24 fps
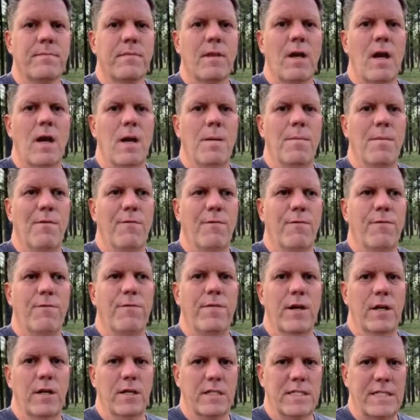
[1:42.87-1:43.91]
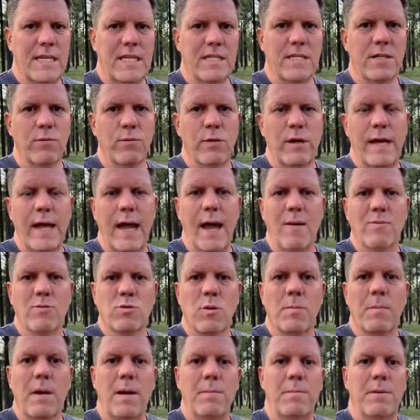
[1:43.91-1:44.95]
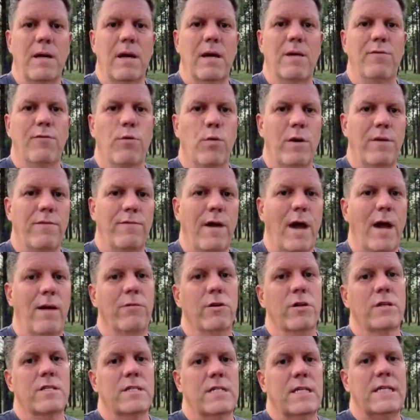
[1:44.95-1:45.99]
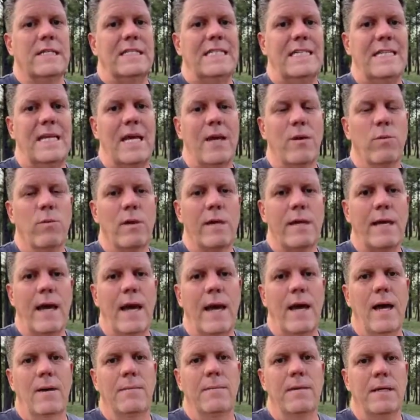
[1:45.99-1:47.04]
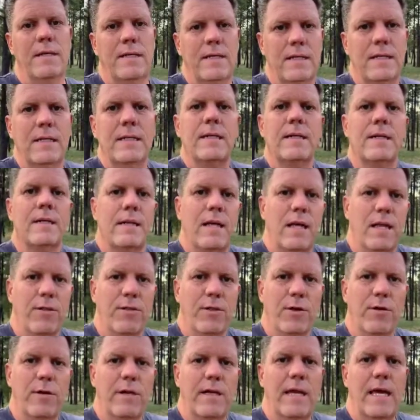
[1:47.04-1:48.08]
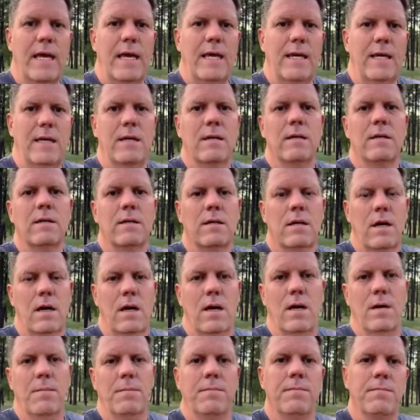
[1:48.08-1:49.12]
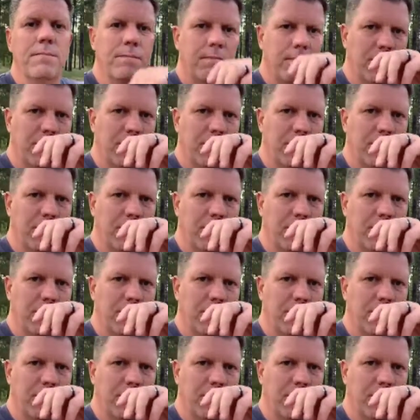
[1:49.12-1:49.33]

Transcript: If they're extensive rehabs, we might be a 45 or 60-day rehab, then 30-day on